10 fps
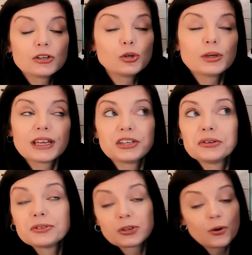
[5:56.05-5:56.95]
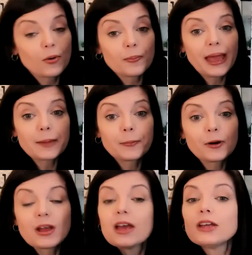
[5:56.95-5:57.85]
You can use your own
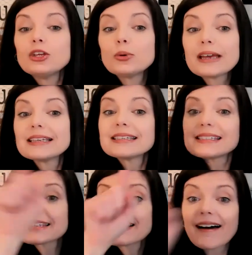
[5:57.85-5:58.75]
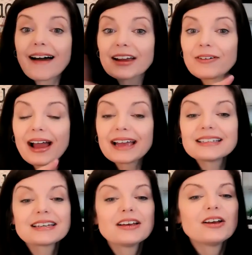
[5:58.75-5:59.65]
paper. You can
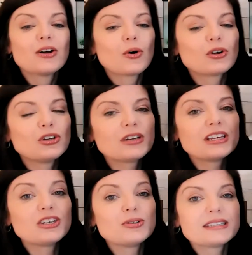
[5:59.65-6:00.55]
skywrite, or you can